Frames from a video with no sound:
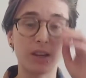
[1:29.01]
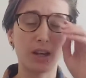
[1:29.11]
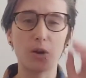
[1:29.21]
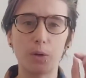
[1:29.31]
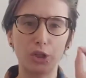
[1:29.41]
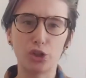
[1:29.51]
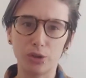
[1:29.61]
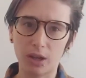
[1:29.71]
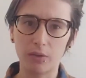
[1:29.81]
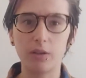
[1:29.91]
that I know I
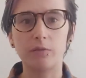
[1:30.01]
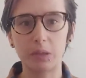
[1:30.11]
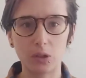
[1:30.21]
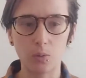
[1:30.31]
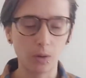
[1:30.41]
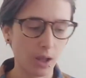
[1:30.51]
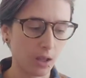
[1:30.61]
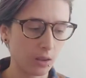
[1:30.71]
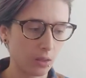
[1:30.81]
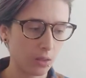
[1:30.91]
should get rid of but don't.
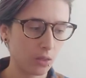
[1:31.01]
And